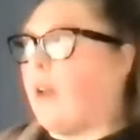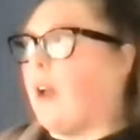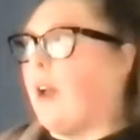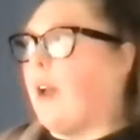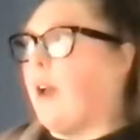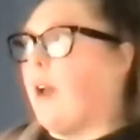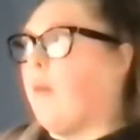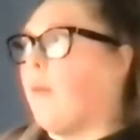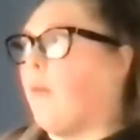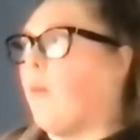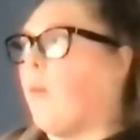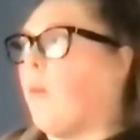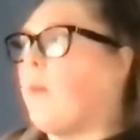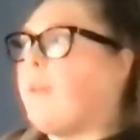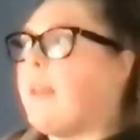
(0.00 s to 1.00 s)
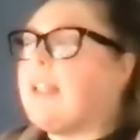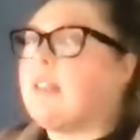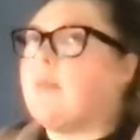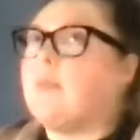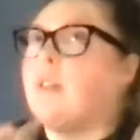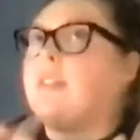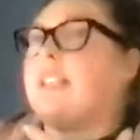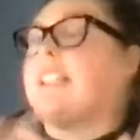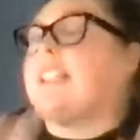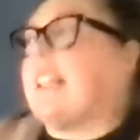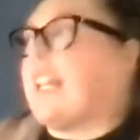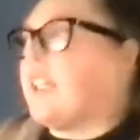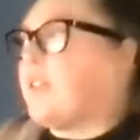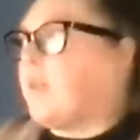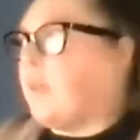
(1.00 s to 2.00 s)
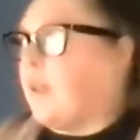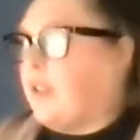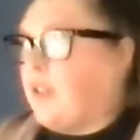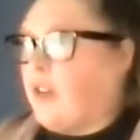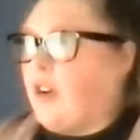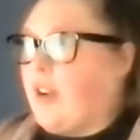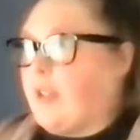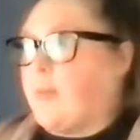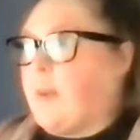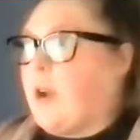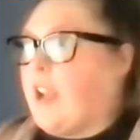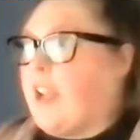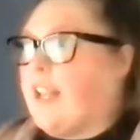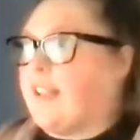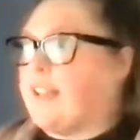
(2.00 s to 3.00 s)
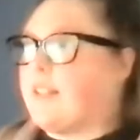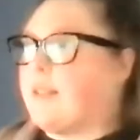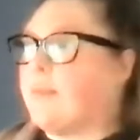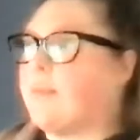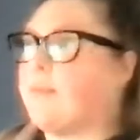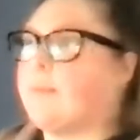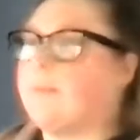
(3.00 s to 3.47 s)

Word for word: Um, what makes them so successful in your experience?